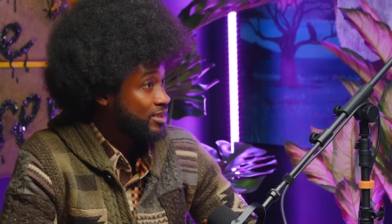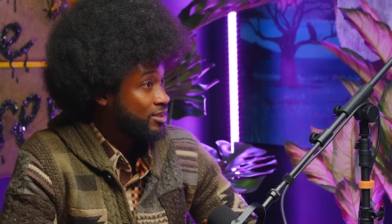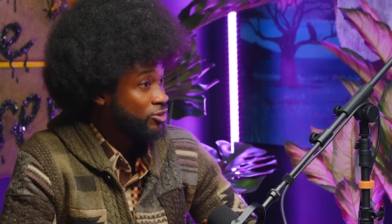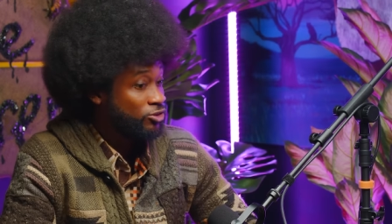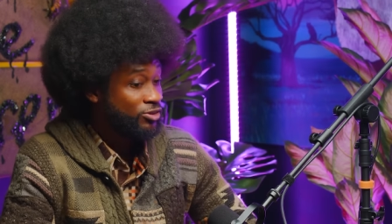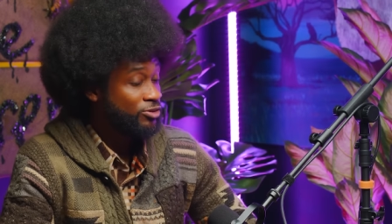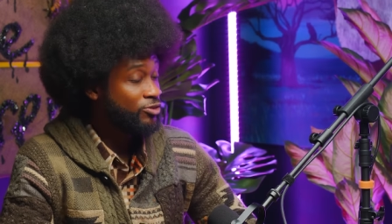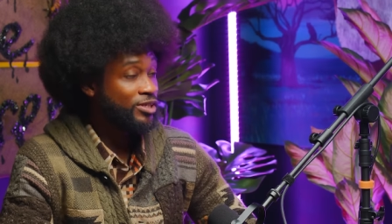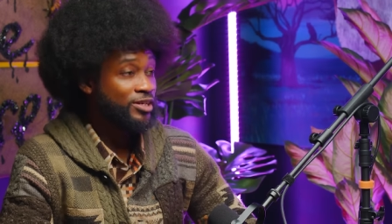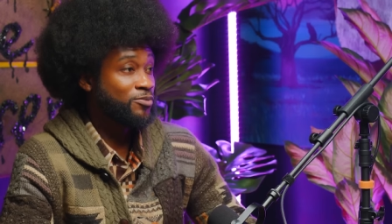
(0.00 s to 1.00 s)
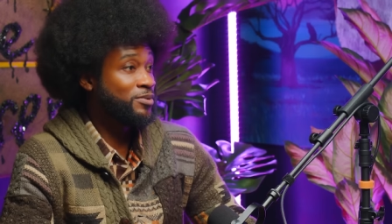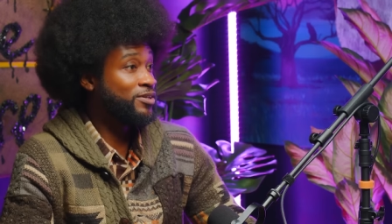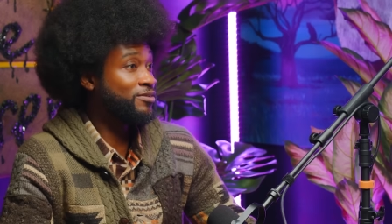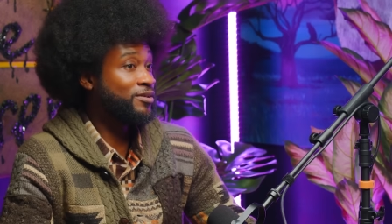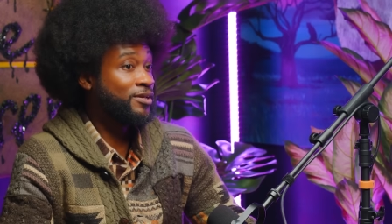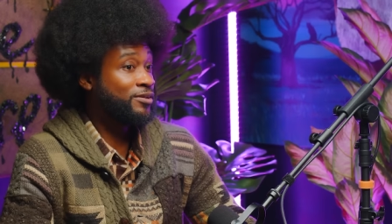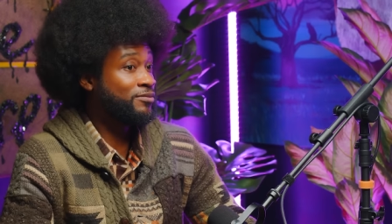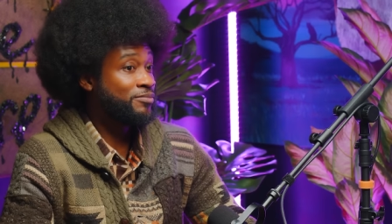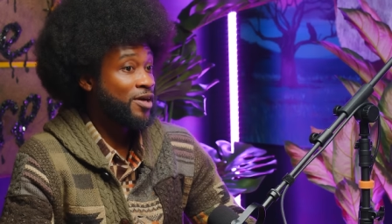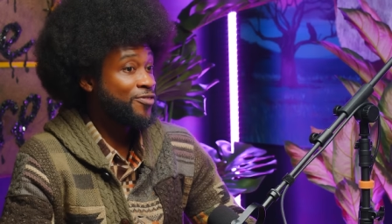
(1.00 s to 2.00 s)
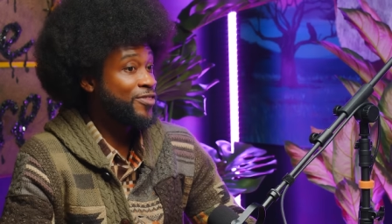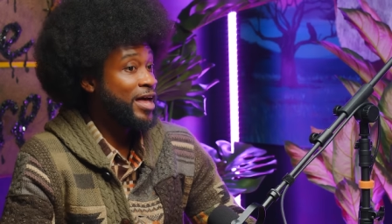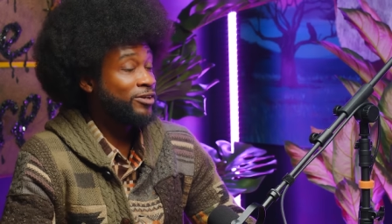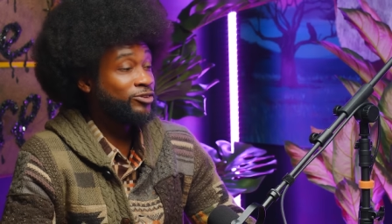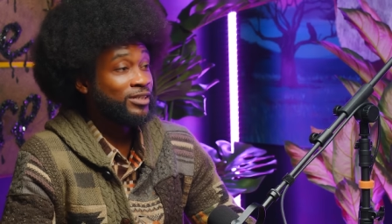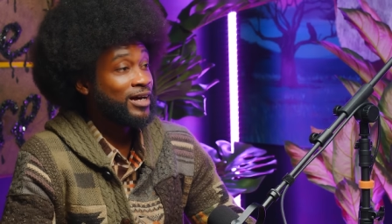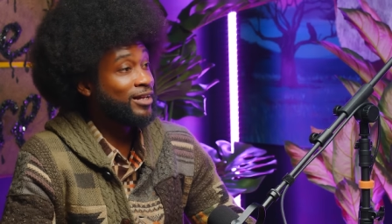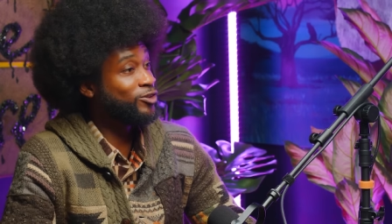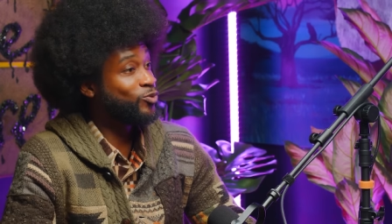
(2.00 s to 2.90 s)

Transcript: because you can give them $1,000